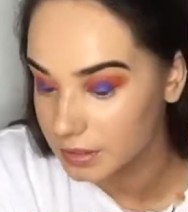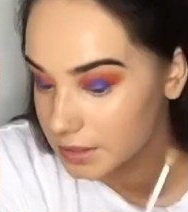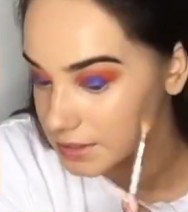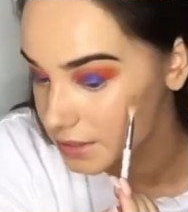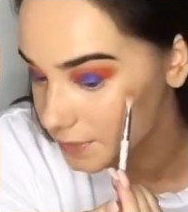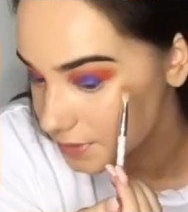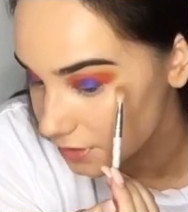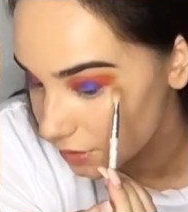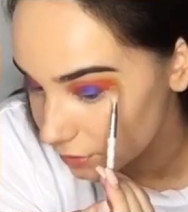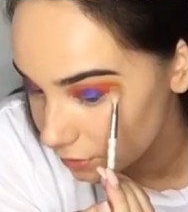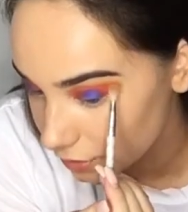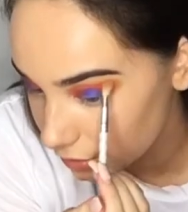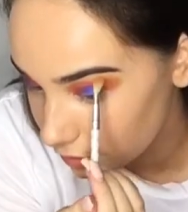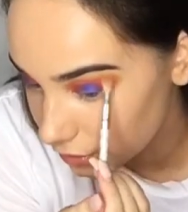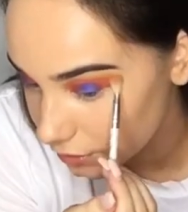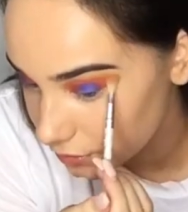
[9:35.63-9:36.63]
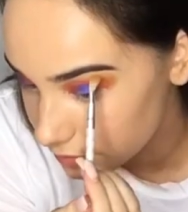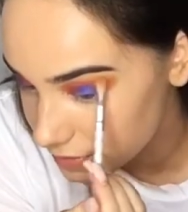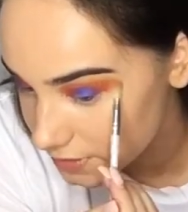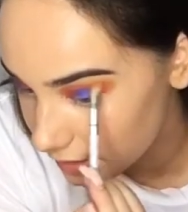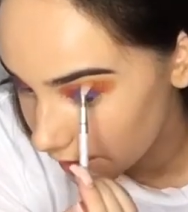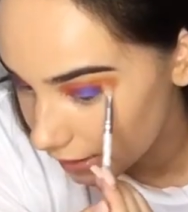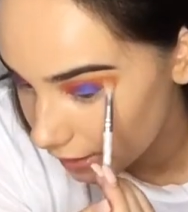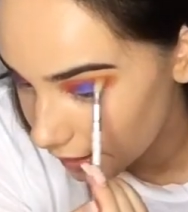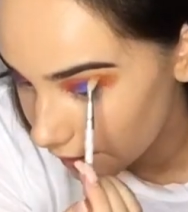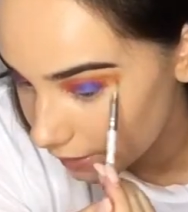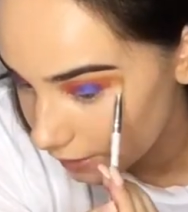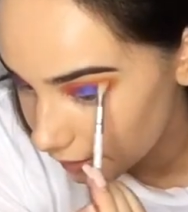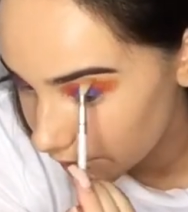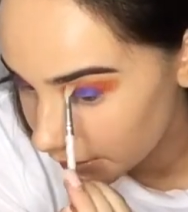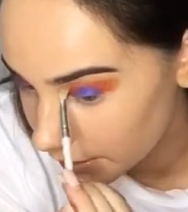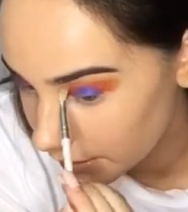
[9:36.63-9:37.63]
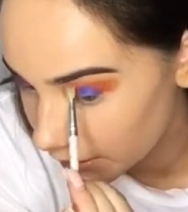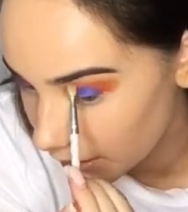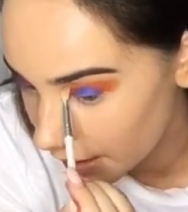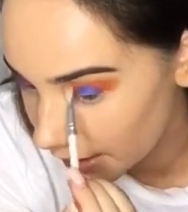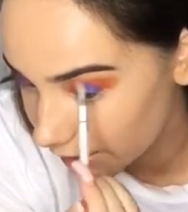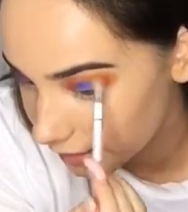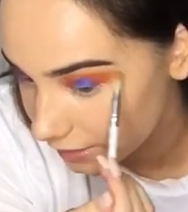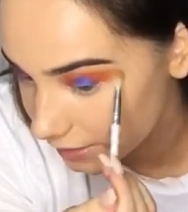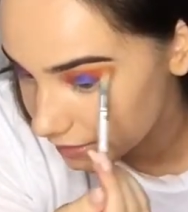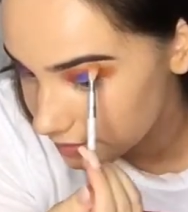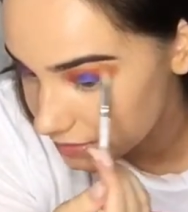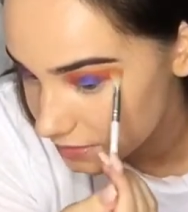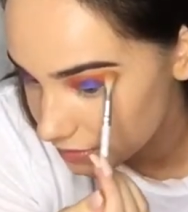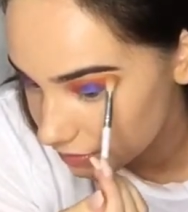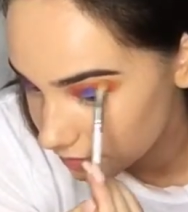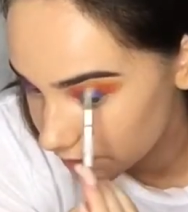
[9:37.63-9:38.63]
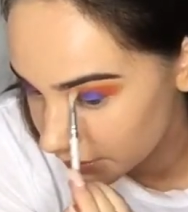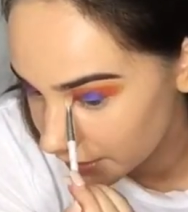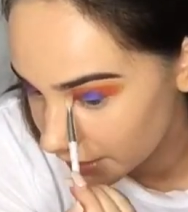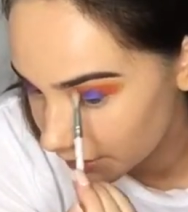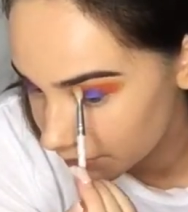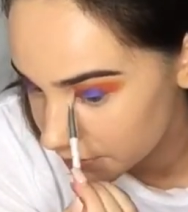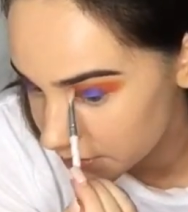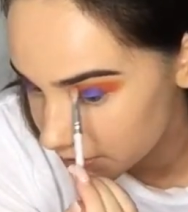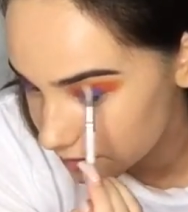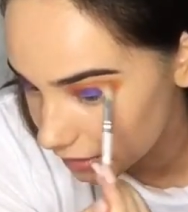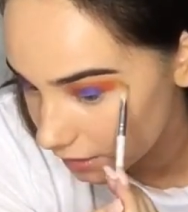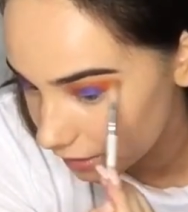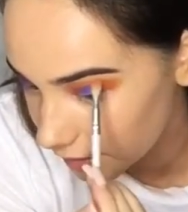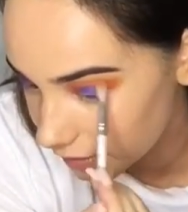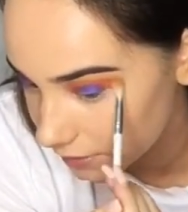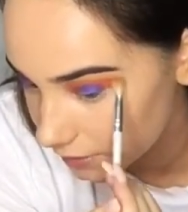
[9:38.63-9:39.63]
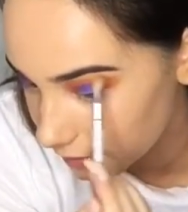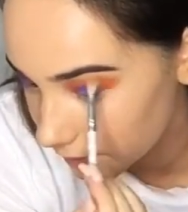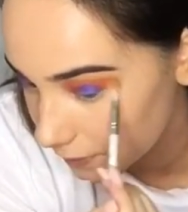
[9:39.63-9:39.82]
so we don't lose that lightness on the outside.